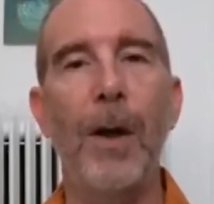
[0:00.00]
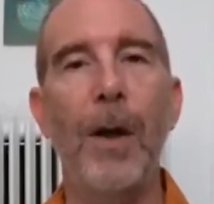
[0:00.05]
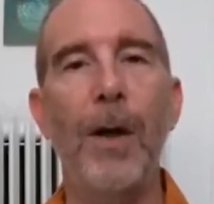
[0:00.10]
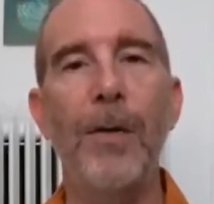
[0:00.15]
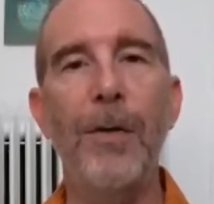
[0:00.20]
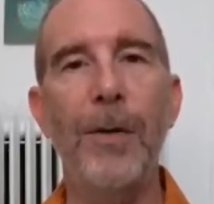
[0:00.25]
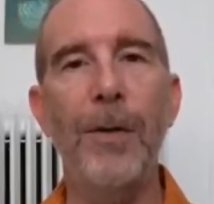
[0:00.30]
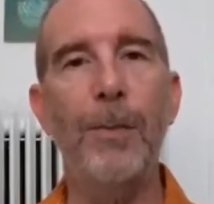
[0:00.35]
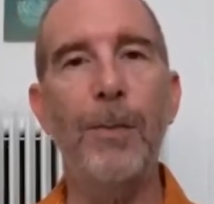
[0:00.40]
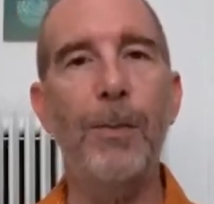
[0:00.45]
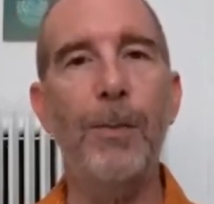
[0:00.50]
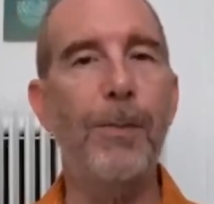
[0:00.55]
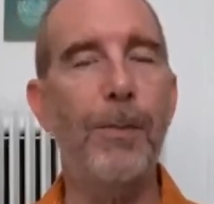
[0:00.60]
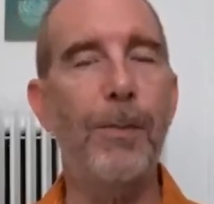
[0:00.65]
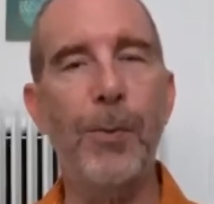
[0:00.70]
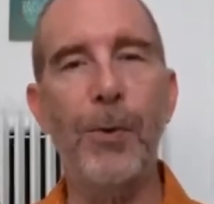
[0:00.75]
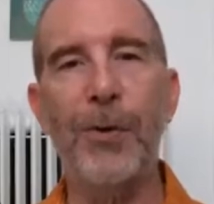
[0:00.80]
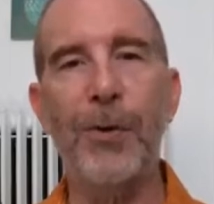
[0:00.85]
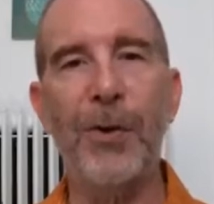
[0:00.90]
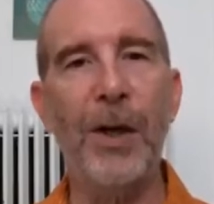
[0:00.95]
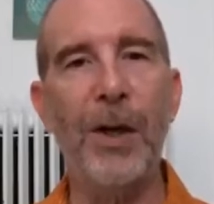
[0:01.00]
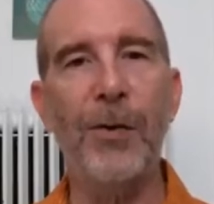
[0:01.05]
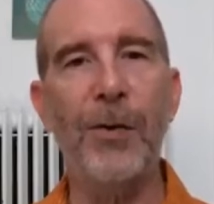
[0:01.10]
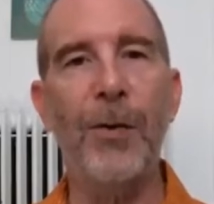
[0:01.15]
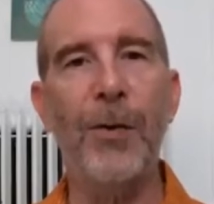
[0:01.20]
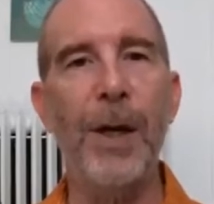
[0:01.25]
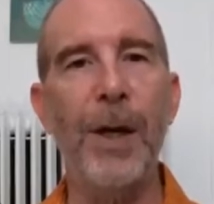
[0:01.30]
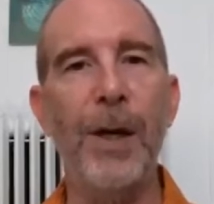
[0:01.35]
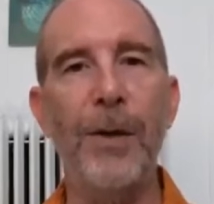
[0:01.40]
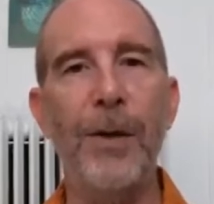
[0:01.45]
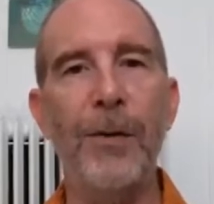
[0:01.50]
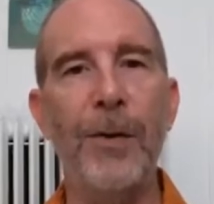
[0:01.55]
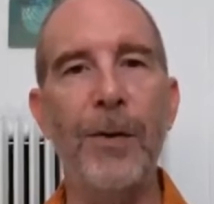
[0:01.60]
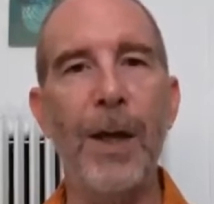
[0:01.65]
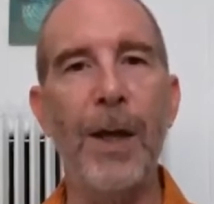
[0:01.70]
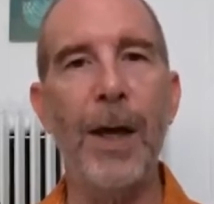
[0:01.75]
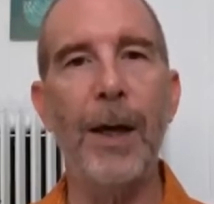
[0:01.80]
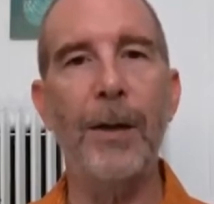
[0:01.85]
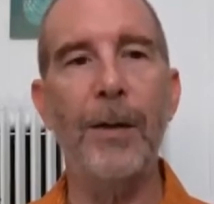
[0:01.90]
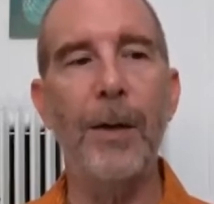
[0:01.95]
The precise
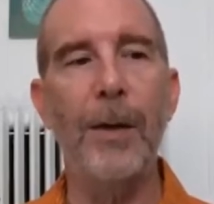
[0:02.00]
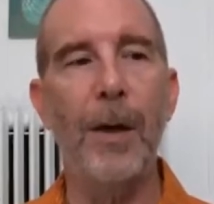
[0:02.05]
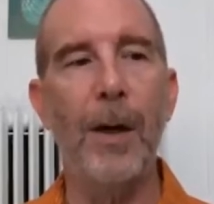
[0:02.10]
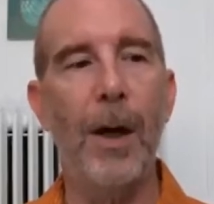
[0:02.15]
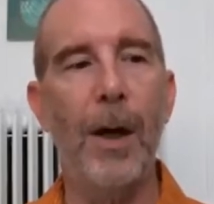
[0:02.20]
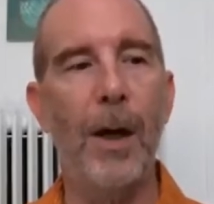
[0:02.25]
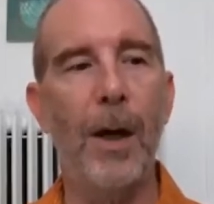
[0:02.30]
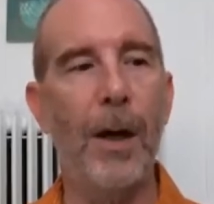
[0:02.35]
phrase that